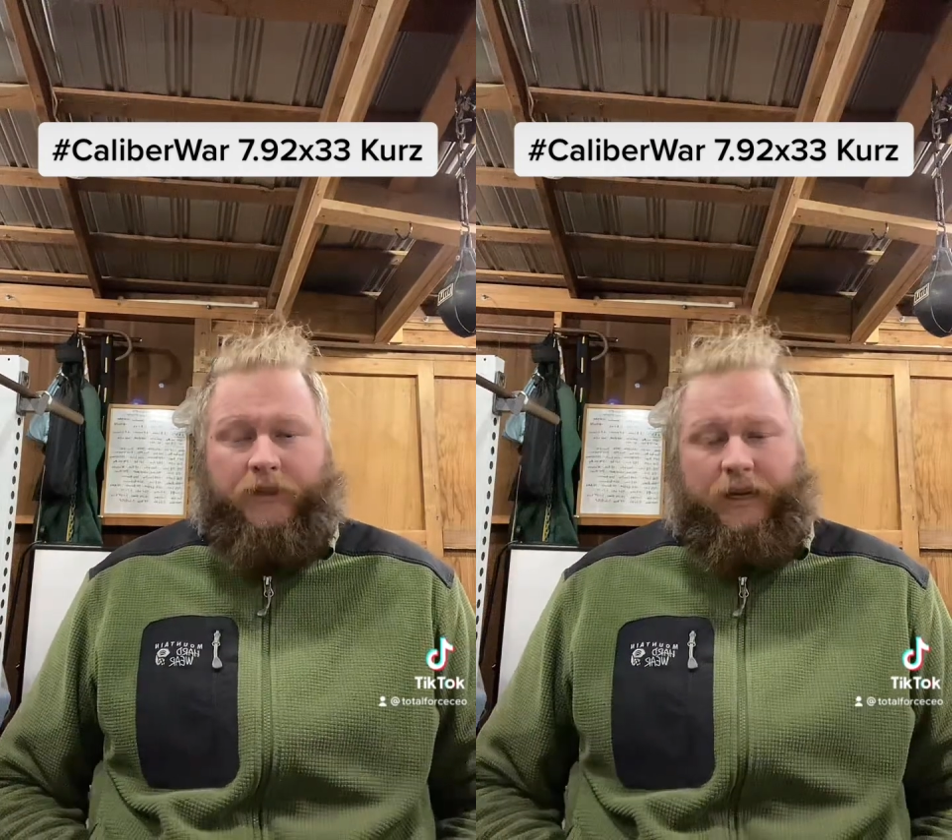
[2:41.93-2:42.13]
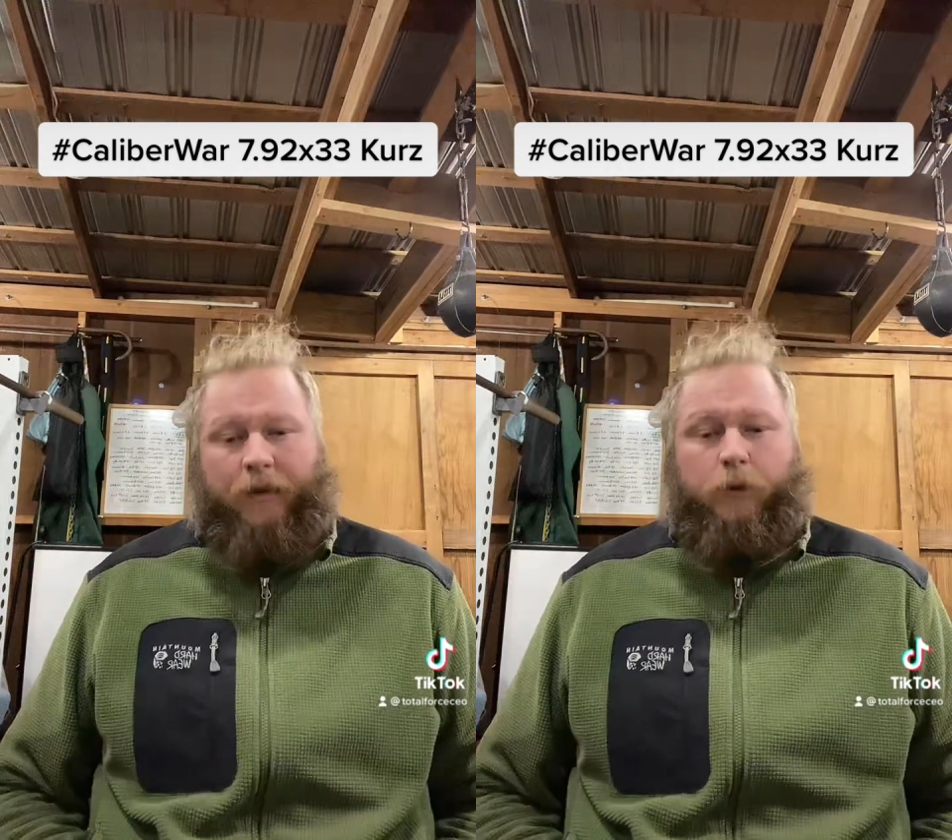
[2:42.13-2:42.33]

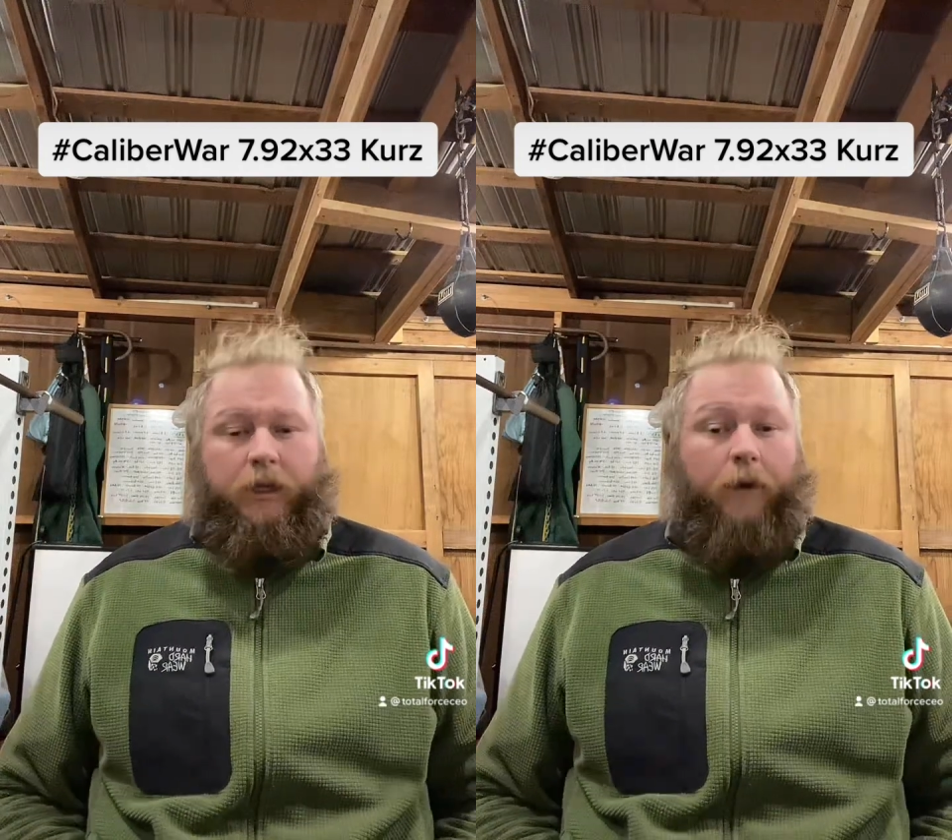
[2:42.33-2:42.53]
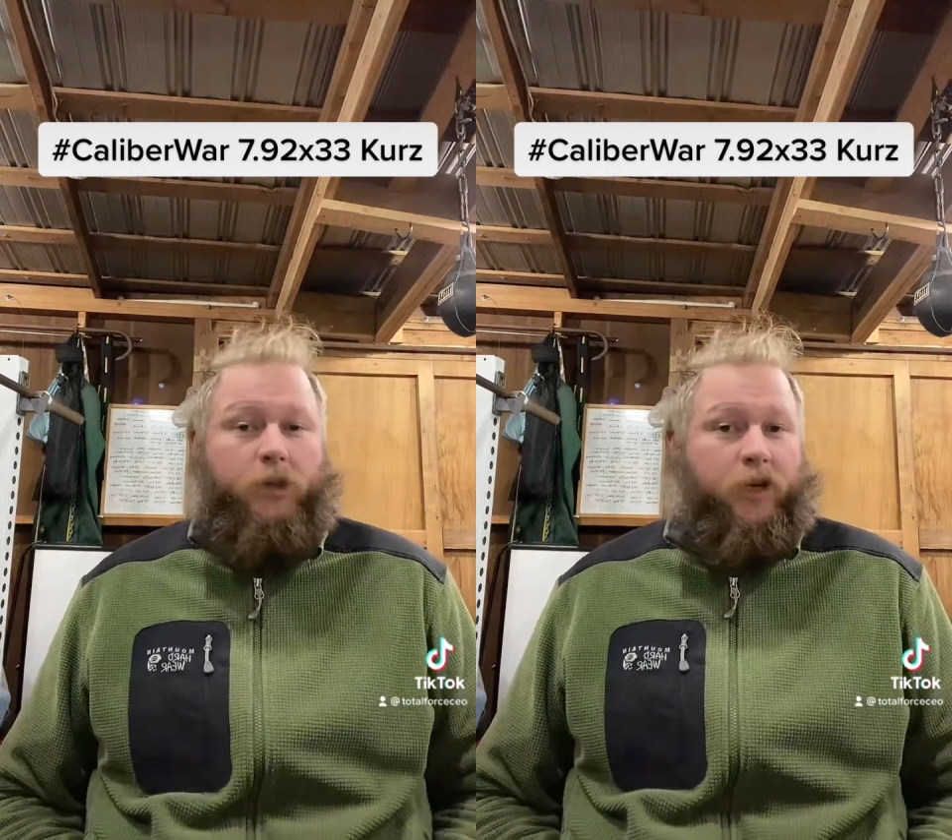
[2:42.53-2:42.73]
stayed with the
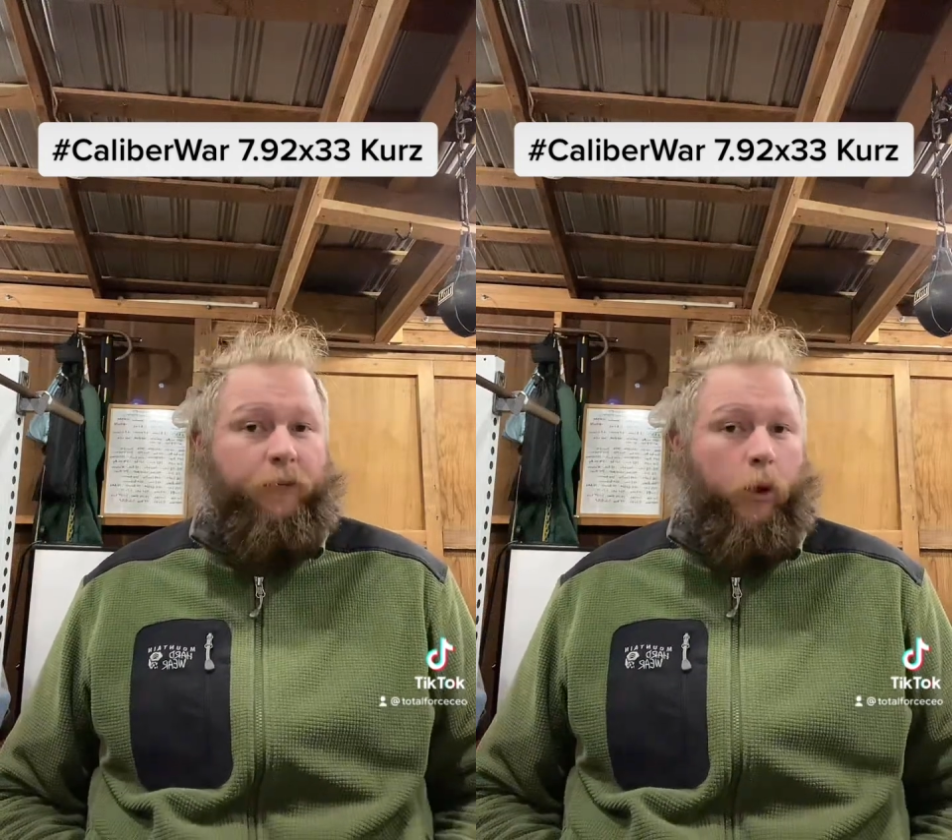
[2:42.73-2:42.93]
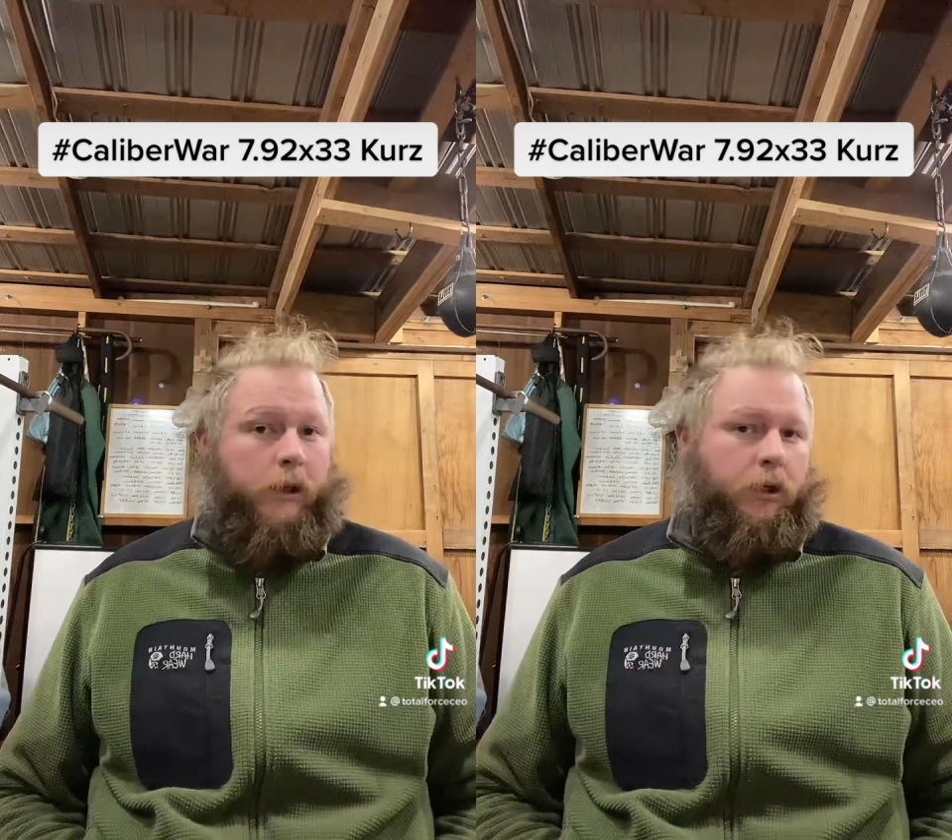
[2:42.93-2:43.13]

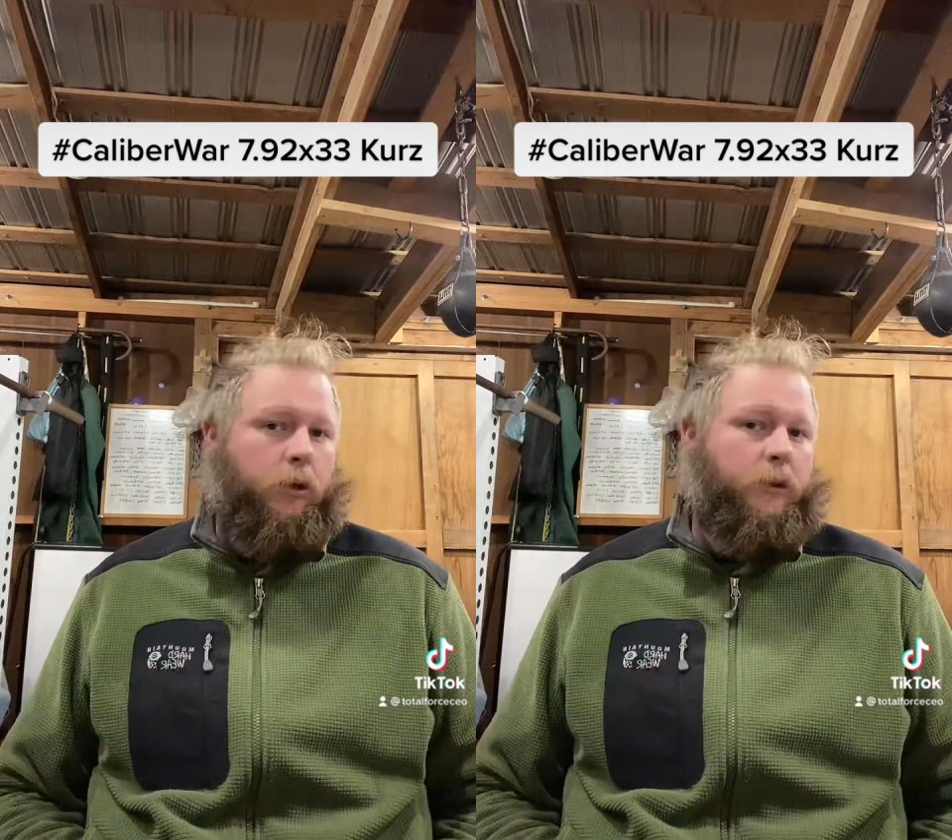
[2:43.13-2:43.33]
FG-42,